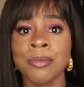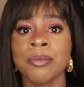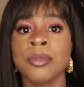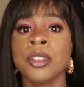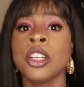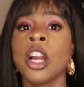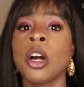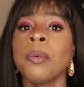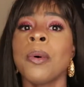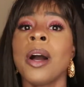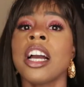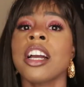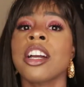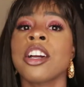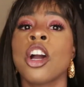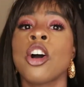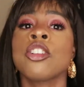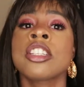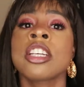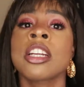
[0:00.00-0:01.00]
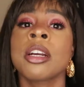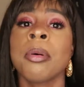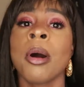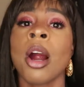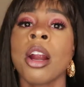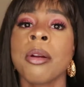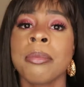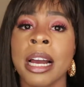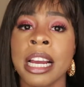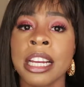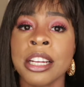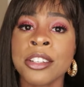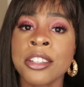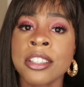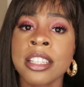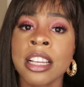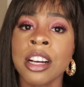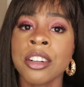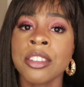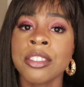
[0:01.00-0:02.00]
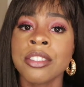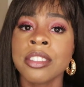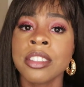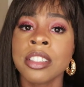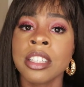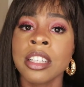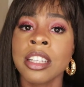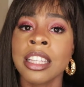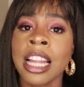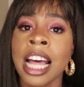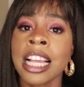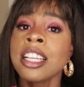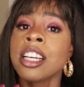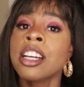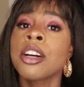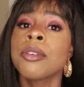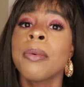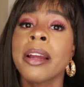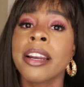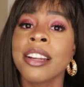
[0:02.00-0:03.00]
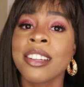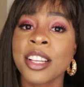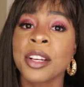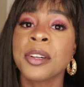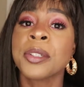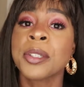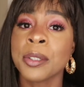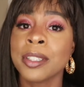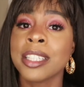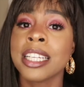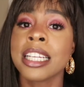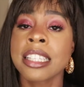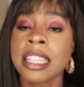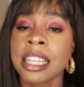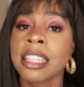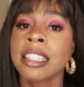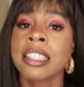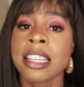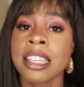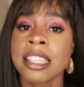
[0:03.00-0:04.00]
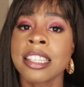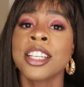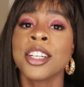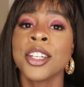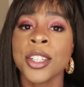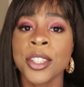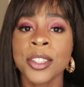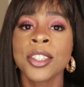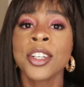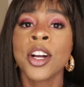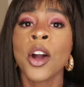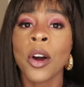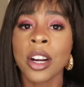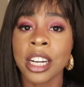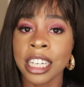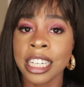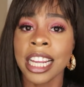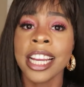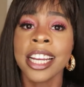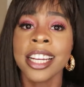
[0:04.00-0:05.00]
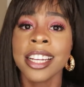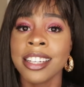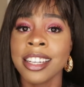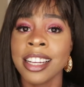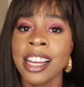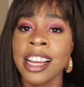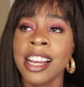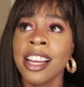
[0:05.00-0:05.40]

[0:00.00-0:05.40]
You know what? Go to the park by yourself. That's a good way to social distance and still go on a date.